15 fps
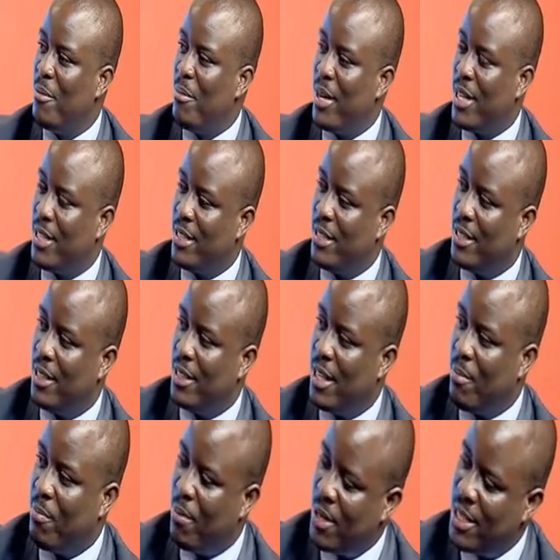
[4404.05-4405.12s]
but
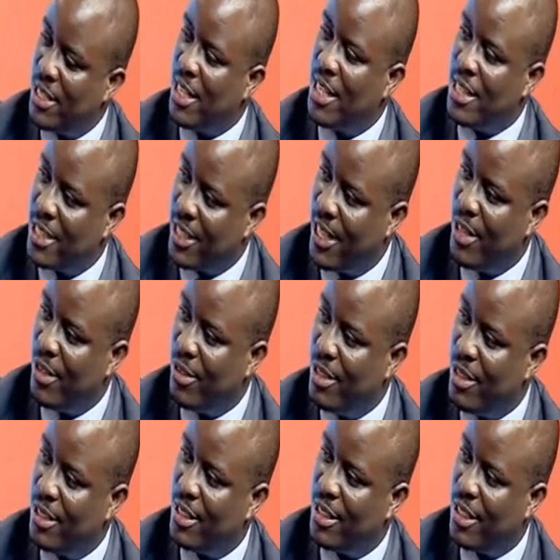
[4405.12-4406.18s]
the policy is
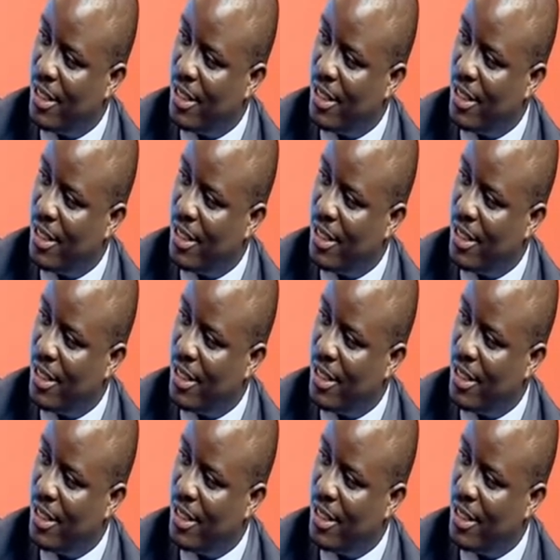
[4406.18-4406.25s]
held